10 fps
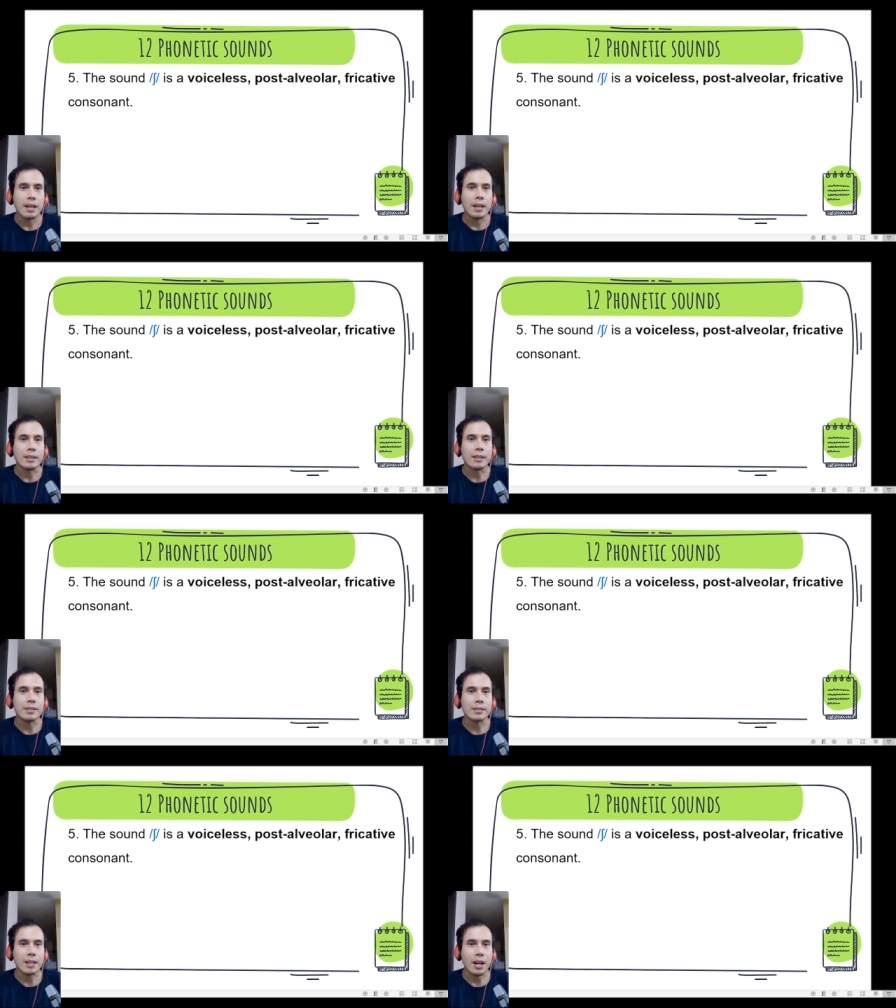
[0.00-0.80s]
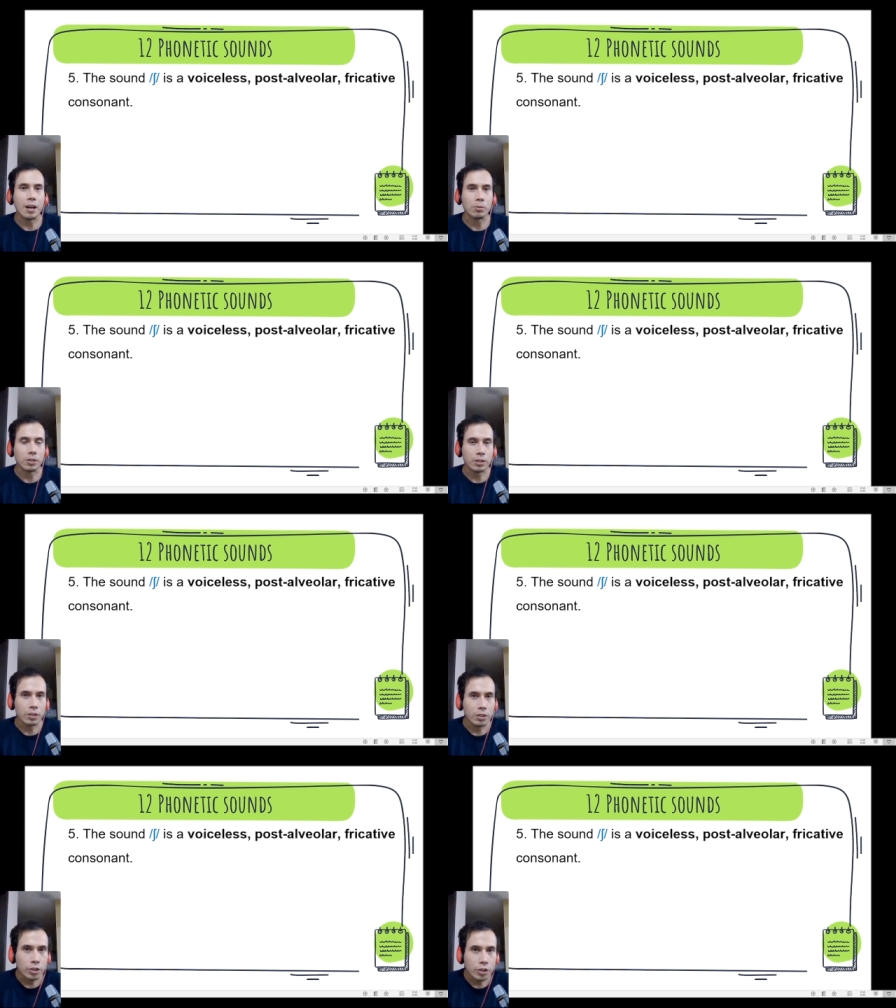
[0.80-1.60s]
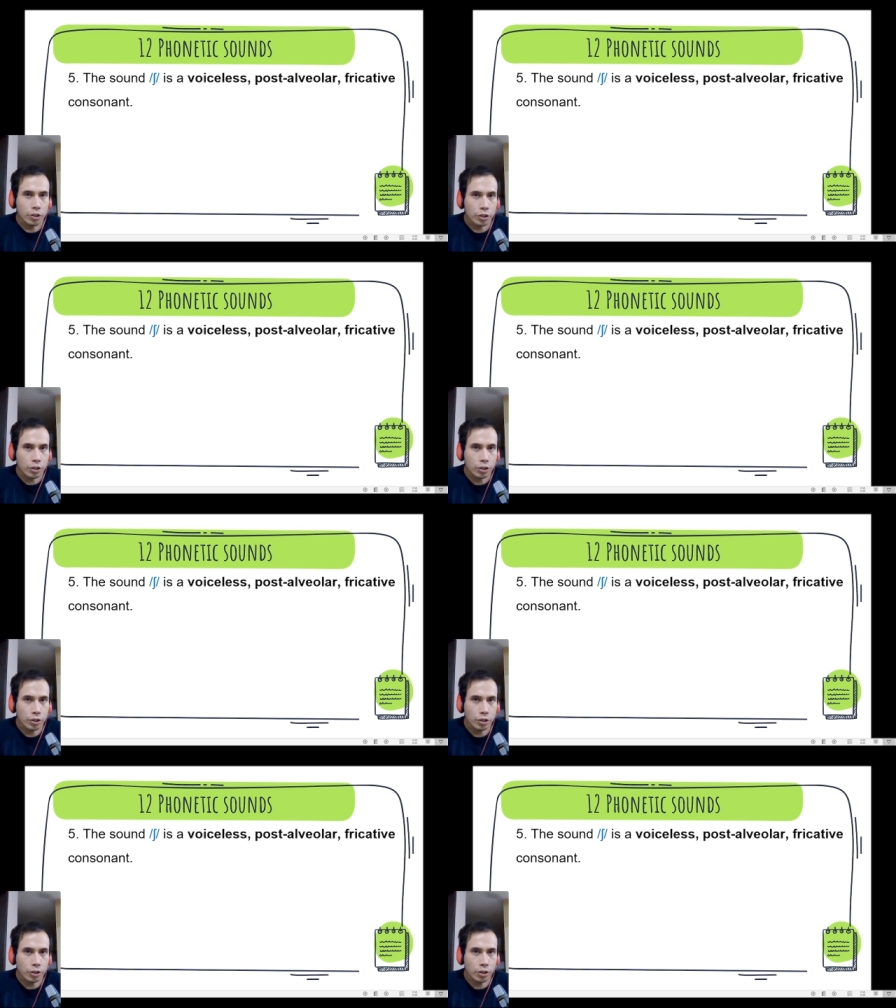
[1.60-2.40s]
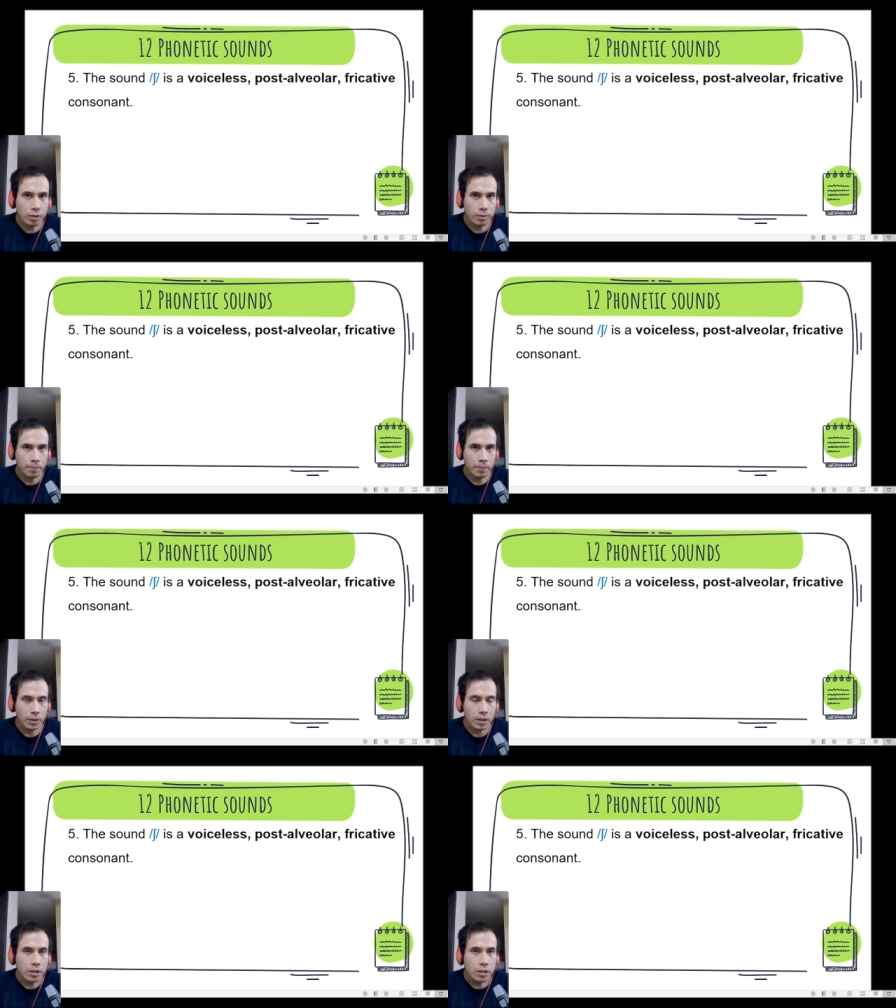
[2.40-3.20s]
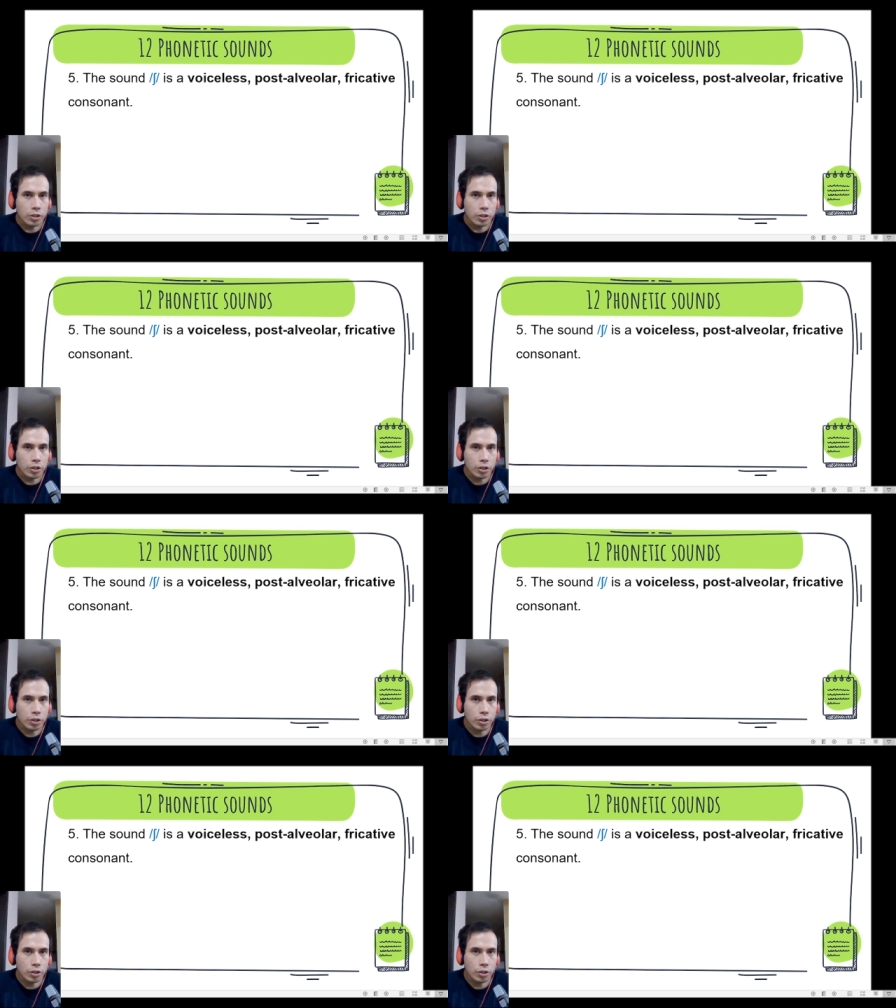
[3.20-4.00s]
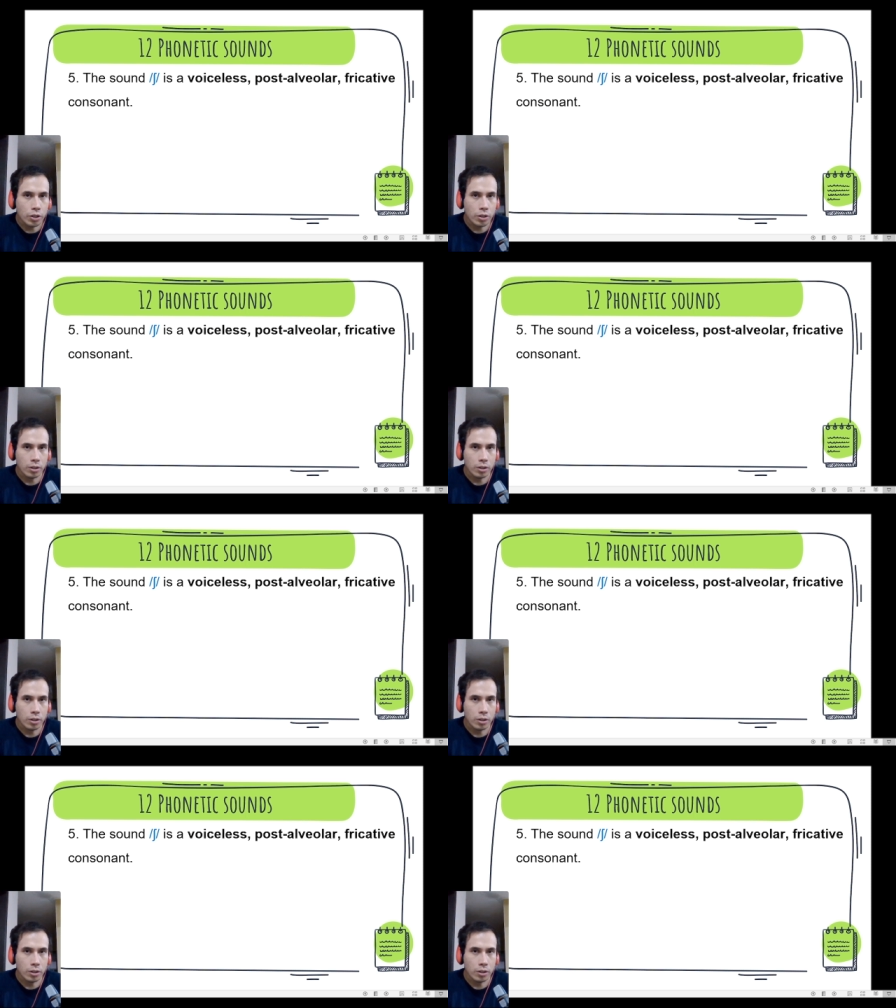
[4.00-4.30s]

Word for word: The sound SH, SH,